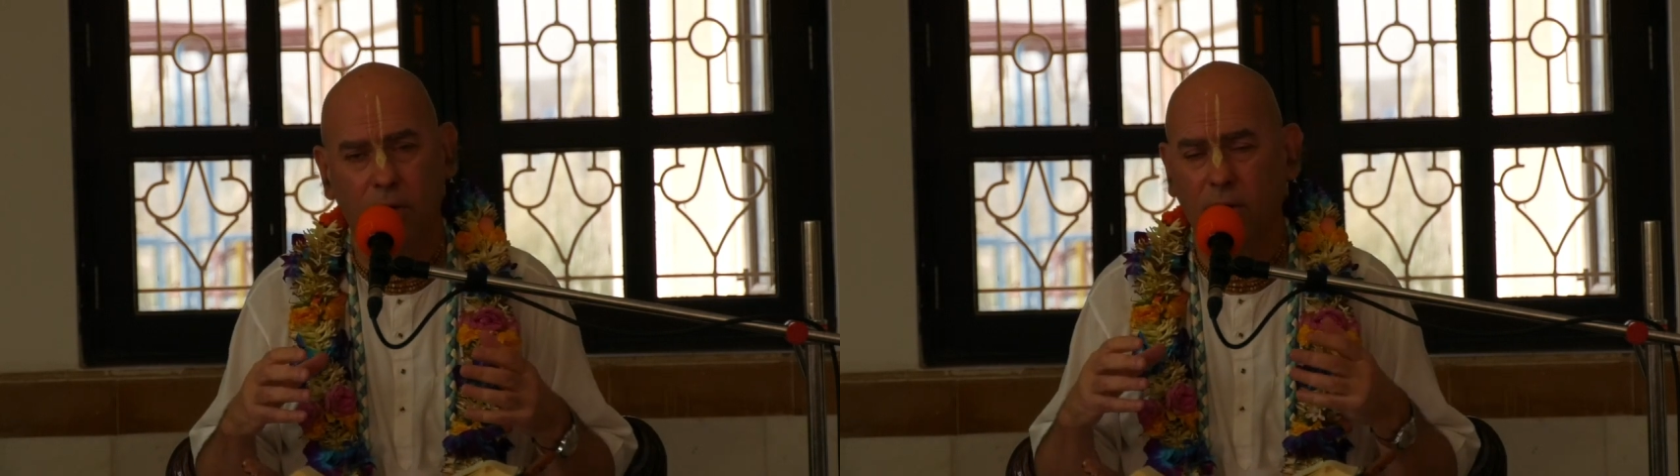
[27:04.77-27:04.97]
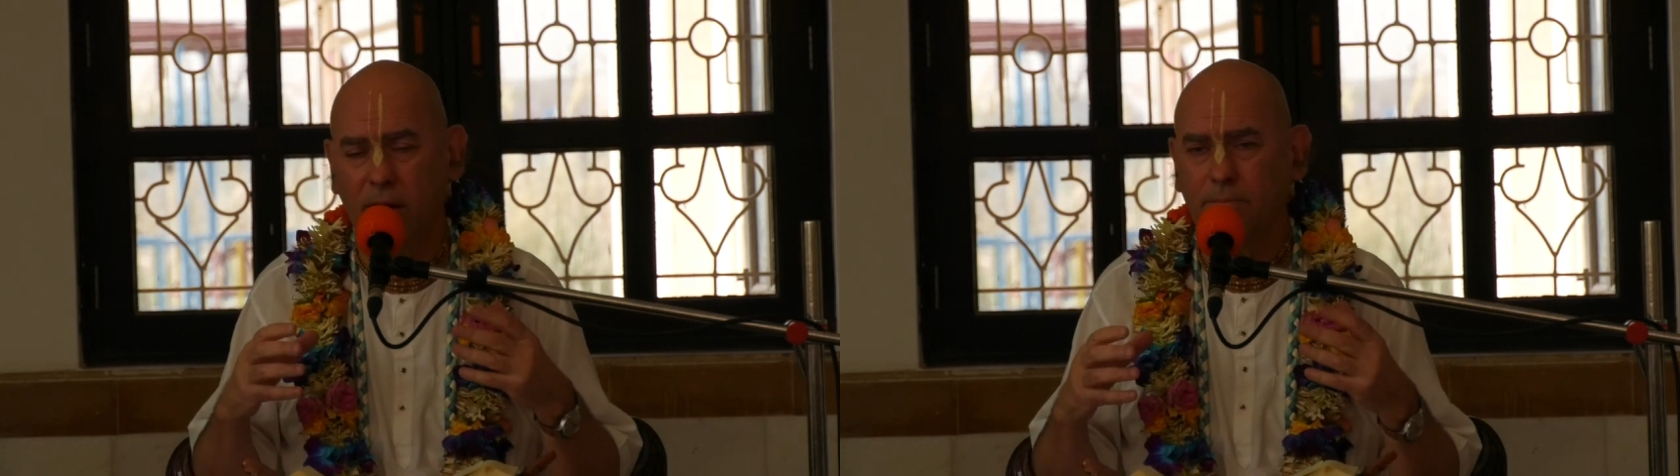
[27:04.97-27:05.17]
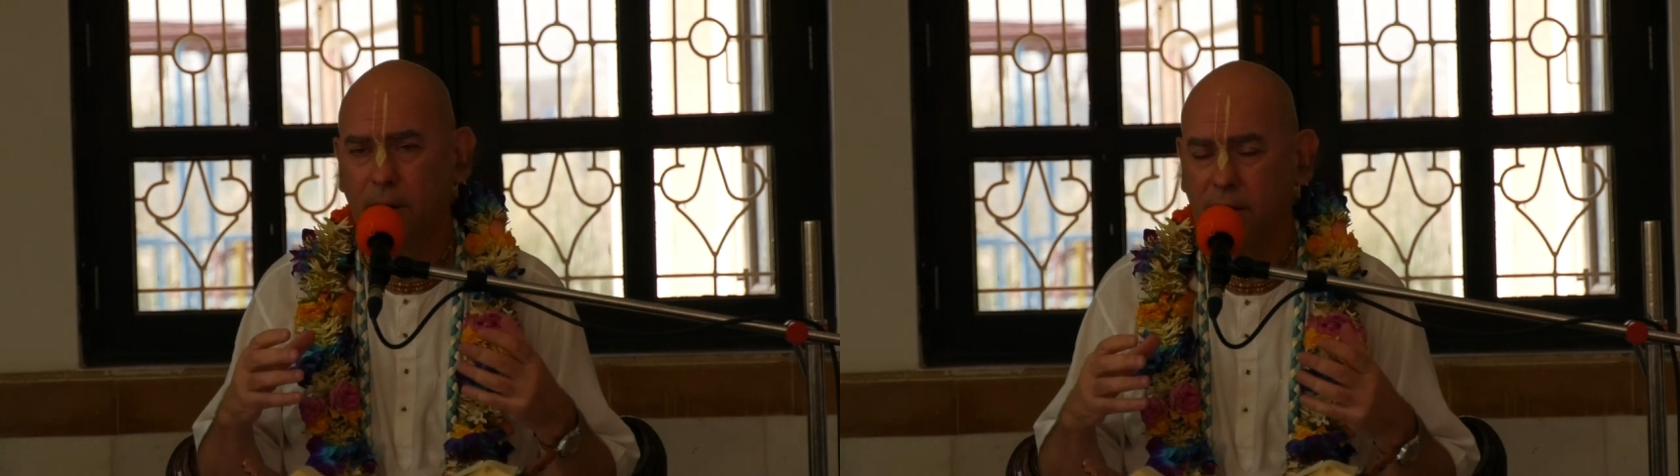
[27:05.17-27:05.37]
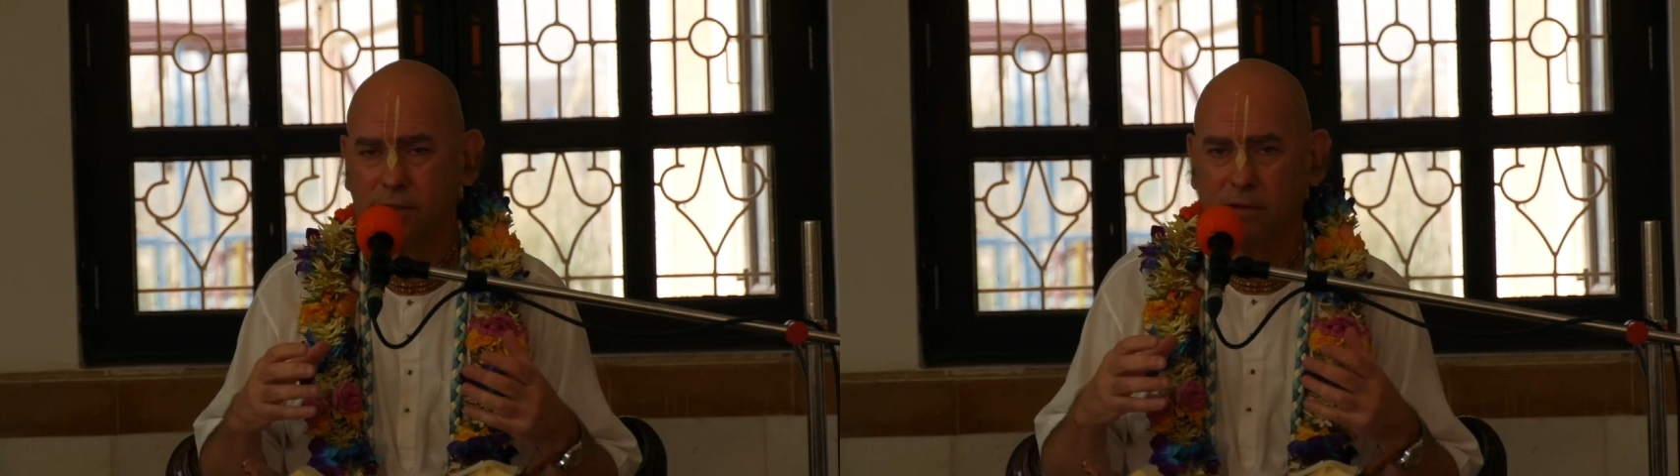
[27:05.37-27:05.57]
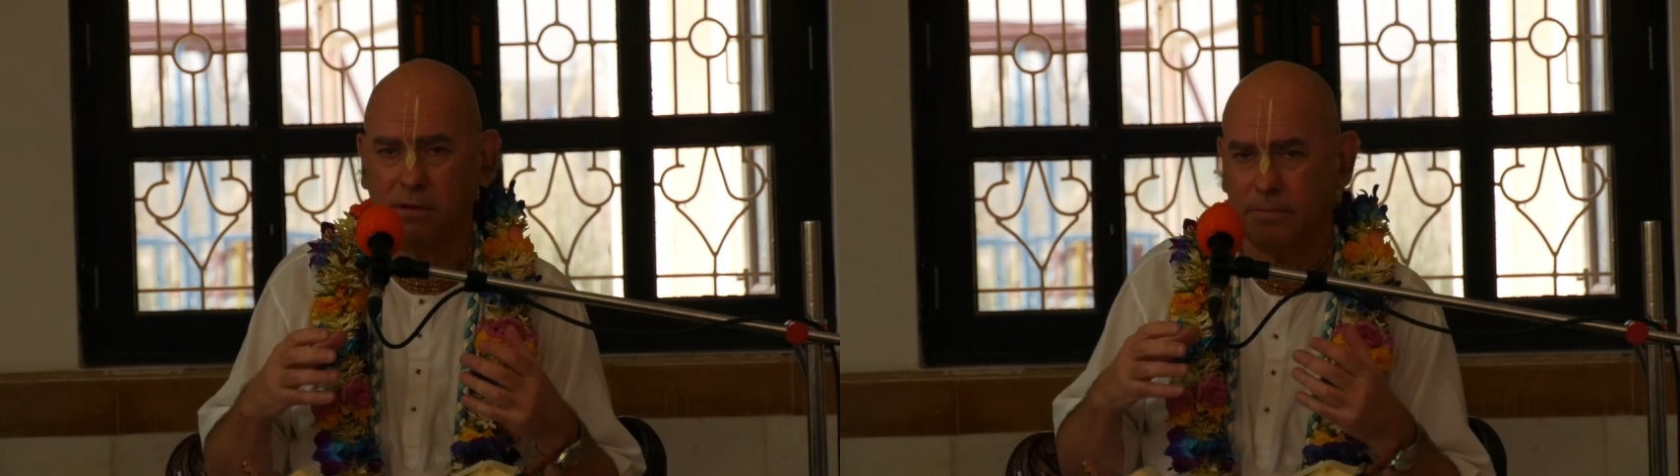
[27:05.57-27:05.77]
One
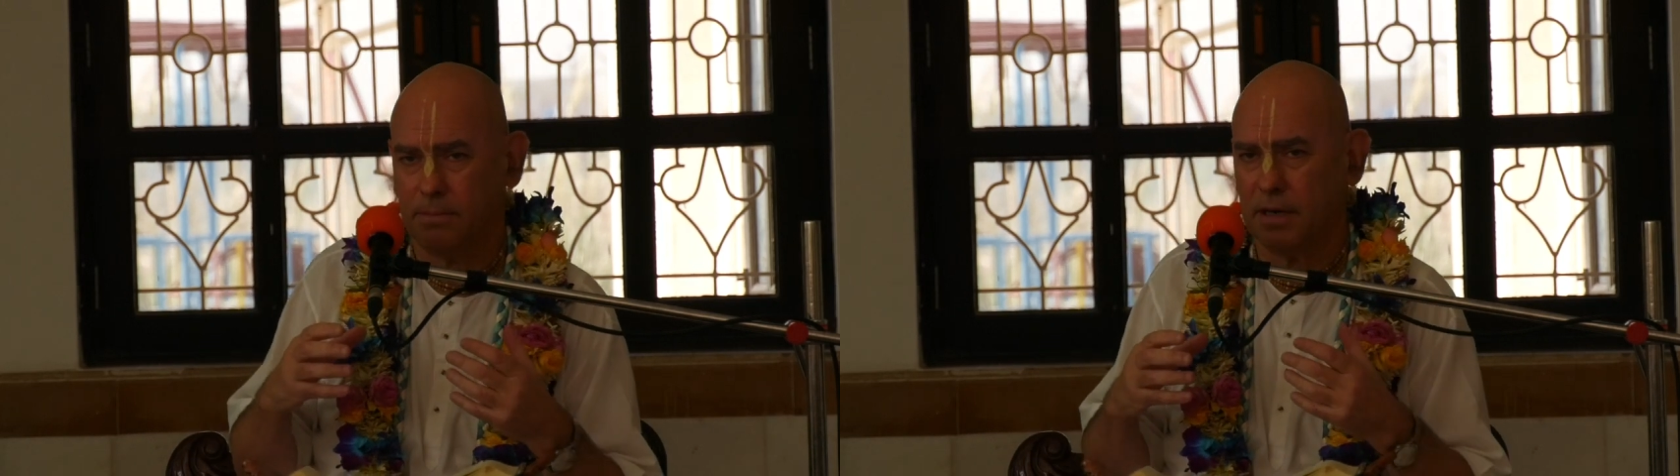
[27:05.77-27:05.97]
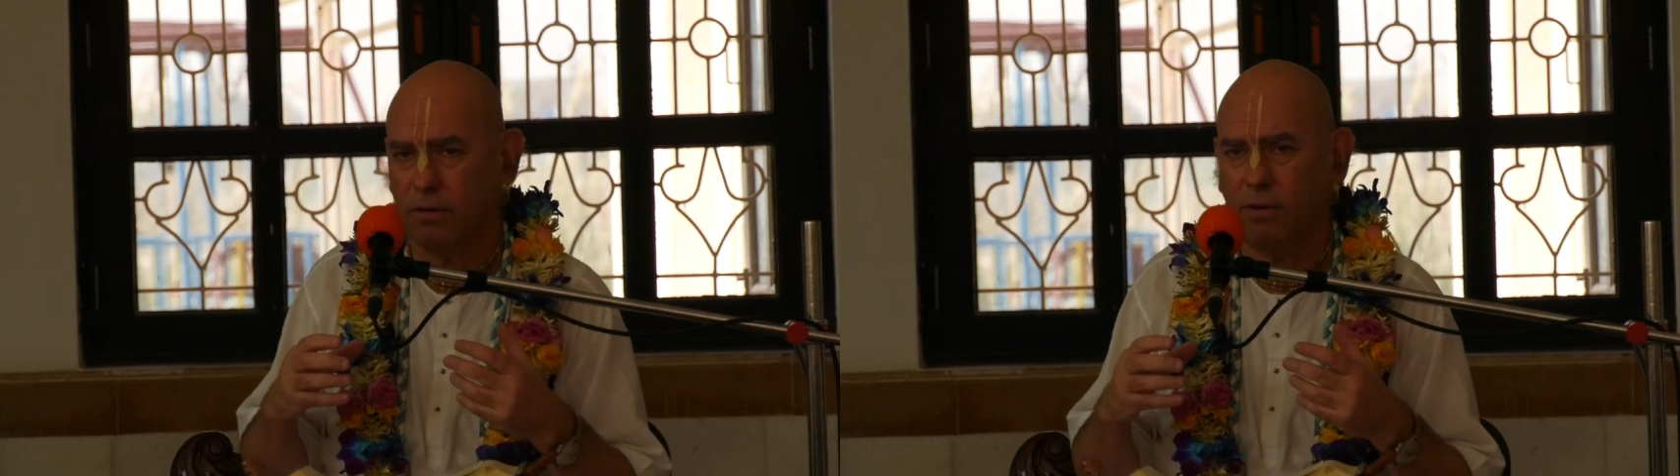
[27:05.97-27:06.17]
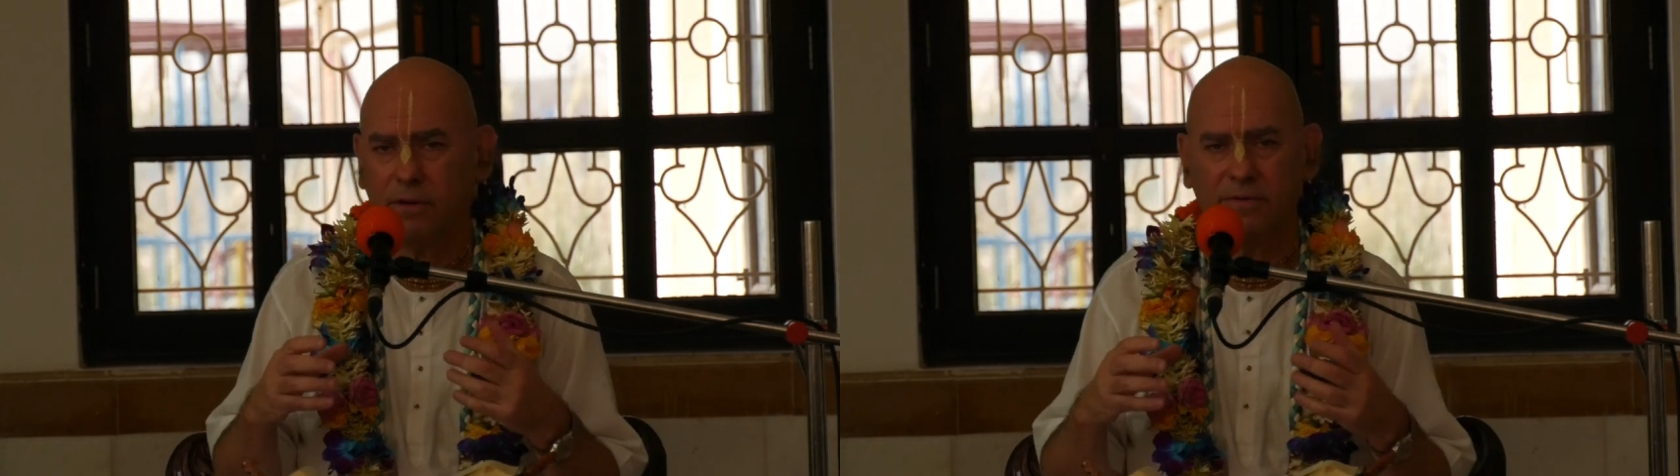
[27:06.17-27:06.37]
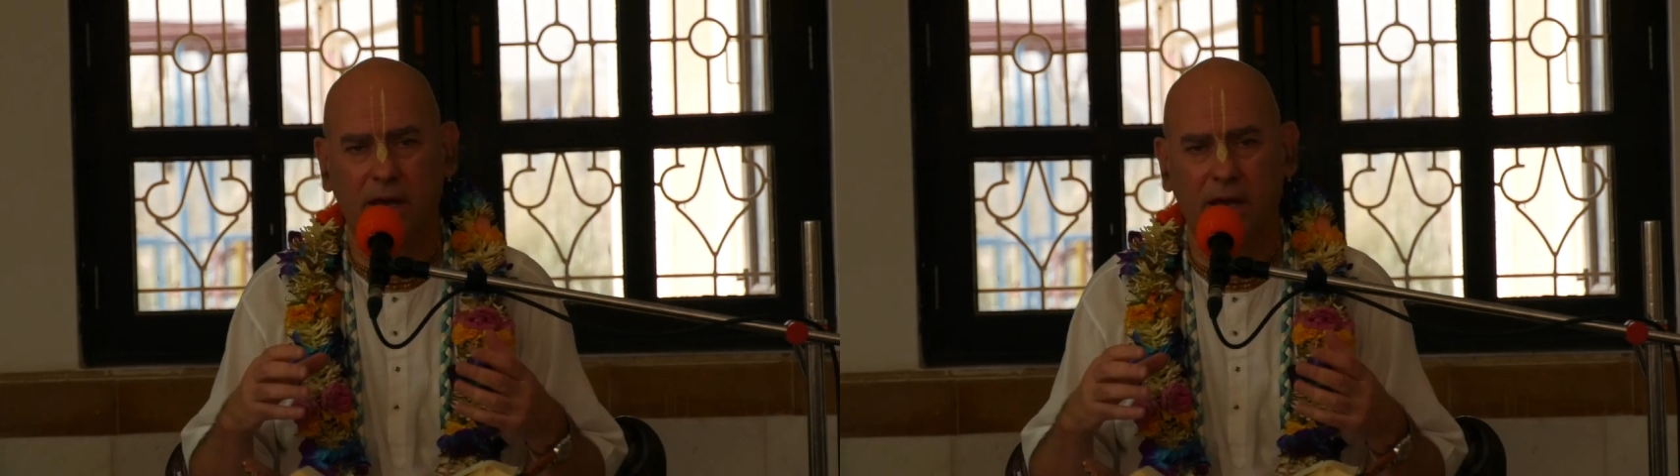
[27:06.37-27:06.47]
of